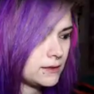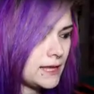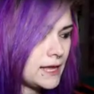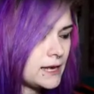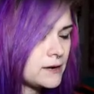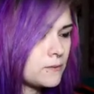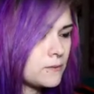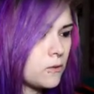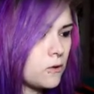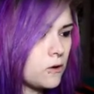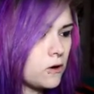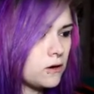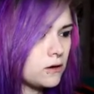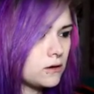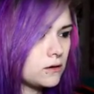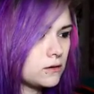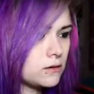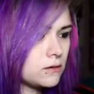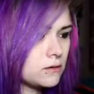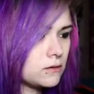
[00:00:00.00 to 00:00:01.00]
Then
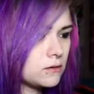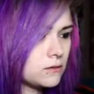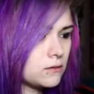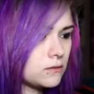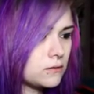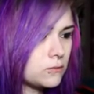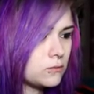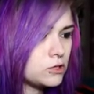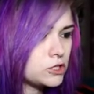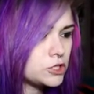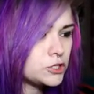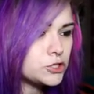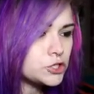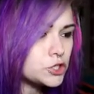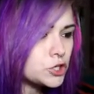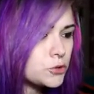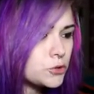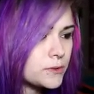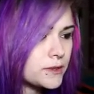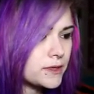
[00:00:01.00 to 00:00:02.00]
what? What do
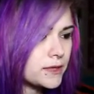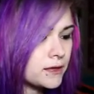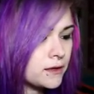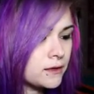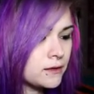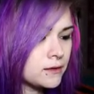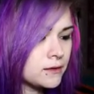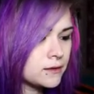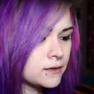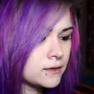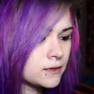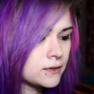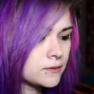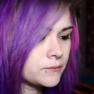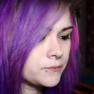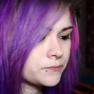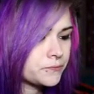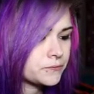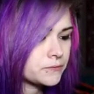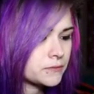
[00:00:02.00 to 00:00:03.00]
you do with it?
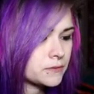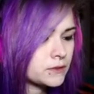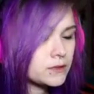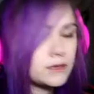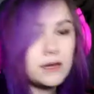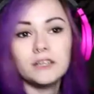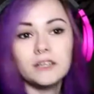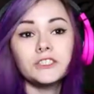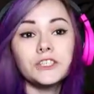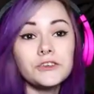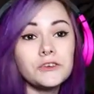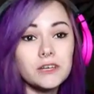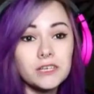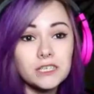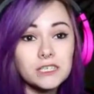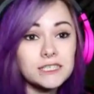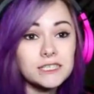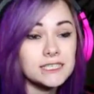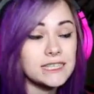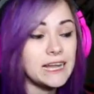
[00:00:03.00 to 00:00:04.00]
I don't
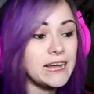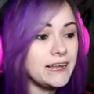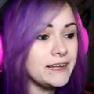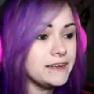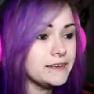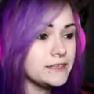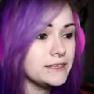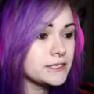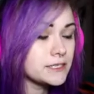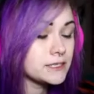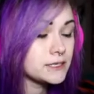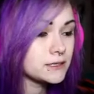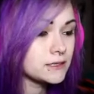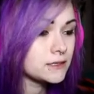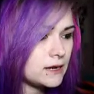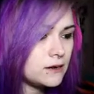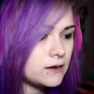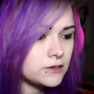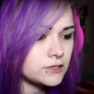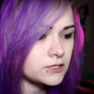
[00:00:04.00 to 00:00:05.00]
understand.
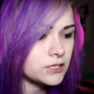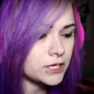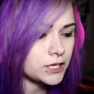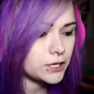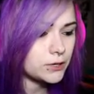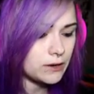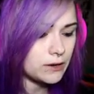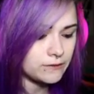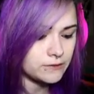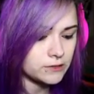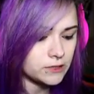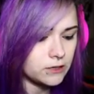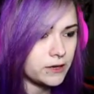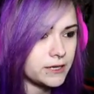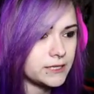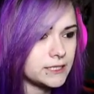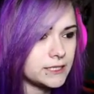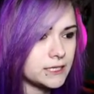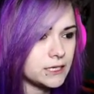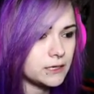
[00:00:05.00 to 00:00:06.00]
It looks like you have to
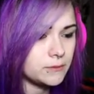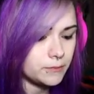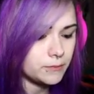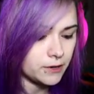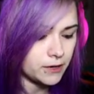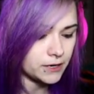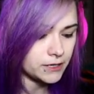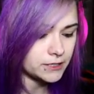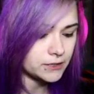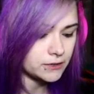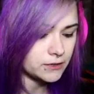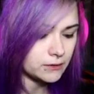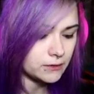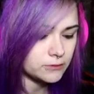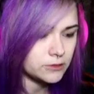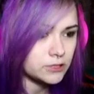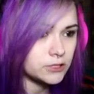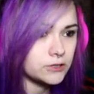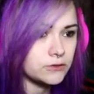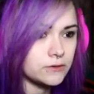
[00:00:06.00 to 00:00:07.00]
light it, but I don't know
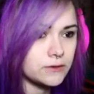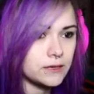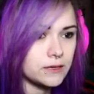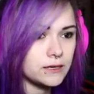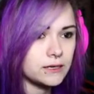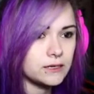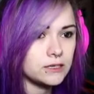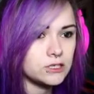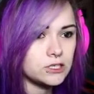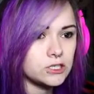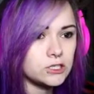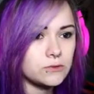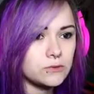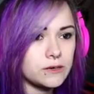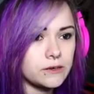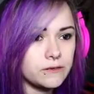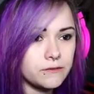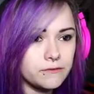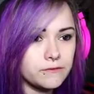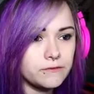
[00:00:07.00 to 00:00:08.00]
how to do that. She's
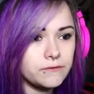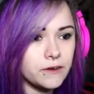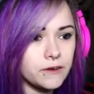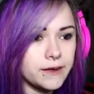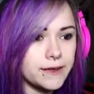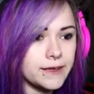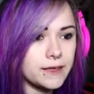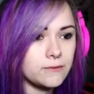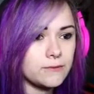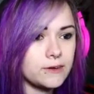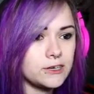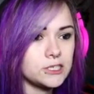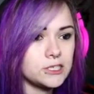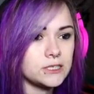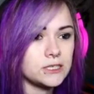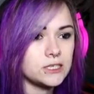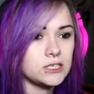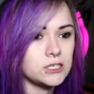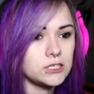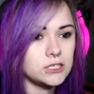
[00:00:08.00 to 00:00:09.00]
already fucking
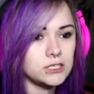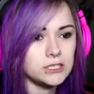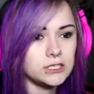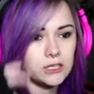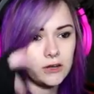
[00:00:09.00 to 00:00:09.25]
whinging that she's